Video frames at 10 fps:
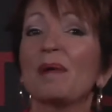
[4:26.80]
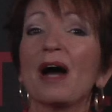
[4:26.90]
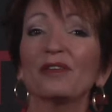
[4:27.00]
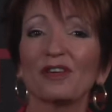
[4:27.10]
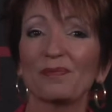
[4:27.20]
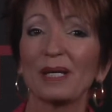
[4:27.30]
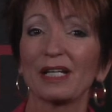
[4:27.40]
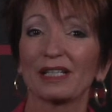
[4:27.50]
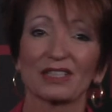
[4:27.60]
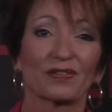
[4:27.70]
Power of
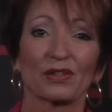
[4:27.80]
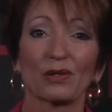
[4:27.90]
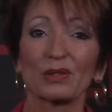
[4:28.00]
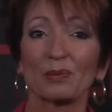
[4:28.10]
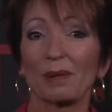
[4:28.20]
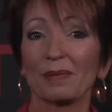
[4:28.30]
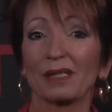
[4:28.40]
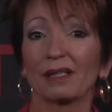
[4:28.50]
Pink is for those women